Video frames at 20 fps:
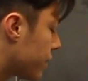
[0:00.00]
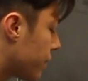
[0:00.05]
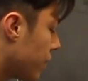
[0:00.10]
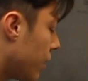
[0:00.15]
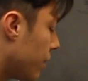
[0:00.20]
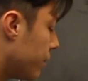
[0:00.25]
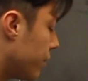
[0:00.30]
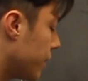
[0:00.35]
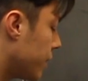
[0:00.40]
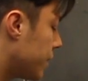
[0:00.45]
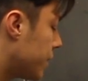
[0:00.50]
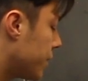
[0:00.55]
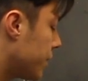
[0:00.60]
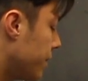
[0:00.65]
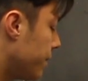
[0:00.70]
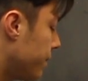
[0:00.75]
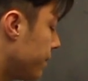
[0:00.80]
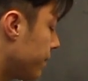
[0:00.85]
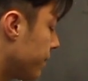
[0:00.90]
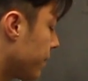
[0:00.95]
salt bridge,
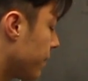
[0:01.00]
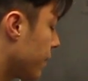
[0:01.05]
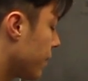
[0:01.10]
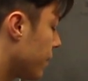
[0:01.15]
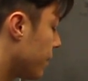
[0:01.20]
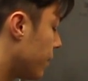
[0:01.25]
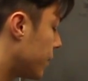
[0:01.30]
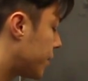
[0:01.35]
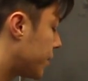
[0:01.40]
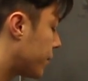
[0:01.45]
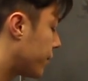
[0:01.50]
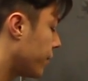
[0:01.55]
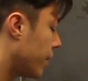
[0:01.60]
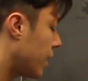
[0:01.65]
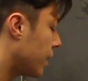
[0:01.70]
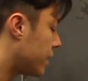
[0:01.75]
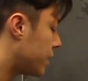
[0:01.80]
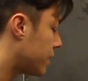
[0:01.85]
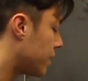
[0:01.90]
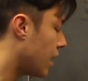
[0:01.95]
which
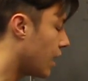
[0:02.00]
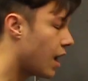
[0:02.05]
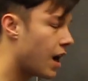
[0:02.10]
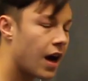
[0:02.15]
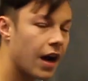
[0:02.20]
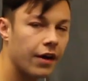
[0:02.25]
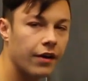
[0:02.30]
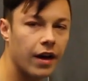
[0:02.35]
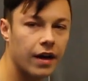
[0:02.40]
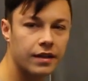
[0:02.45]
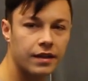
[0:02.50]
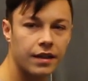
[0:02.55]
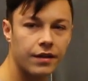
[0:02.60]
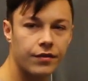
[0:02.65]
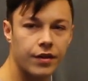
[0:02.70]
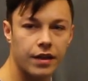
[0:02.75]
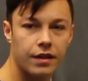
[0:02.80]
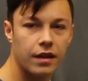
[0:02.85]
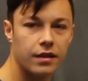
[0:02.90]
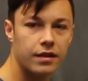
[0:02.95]
creates a higher
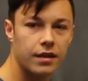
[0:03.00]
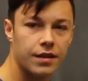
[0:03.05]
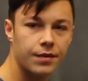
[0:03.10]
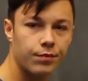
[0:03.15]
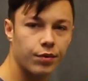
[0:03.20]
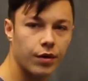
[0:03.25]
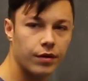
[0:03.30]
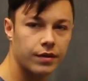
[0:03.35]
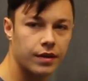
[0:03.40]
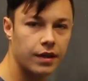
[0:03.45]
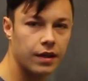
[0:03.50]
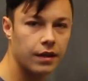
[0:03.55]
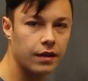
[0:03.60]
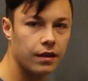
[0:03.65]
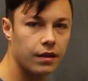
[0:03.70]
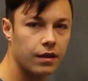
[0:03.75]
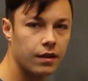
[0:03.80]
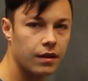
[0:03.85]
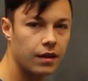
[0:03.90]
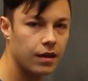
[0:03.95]
activity that this
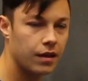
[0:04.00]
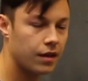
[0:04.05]
protein